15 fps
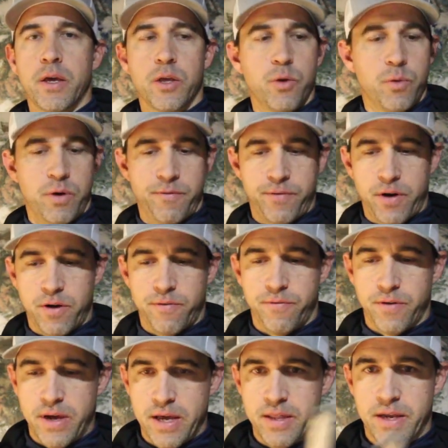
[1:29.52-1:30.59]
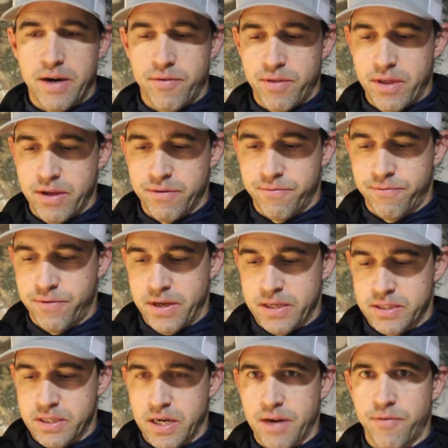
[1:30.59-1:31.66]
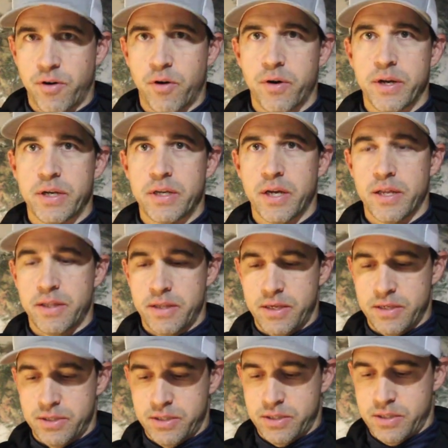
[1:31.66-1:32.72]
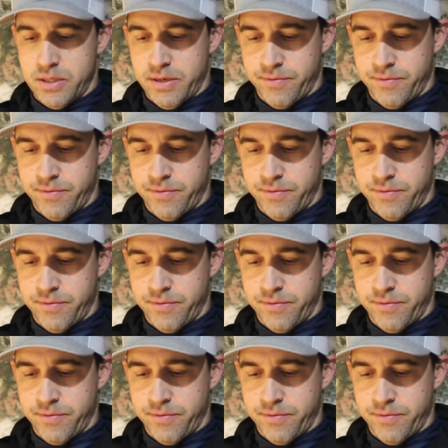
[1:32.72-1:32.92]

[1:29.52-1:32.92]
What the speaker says: You want to verify that everything fits, and I've already done this.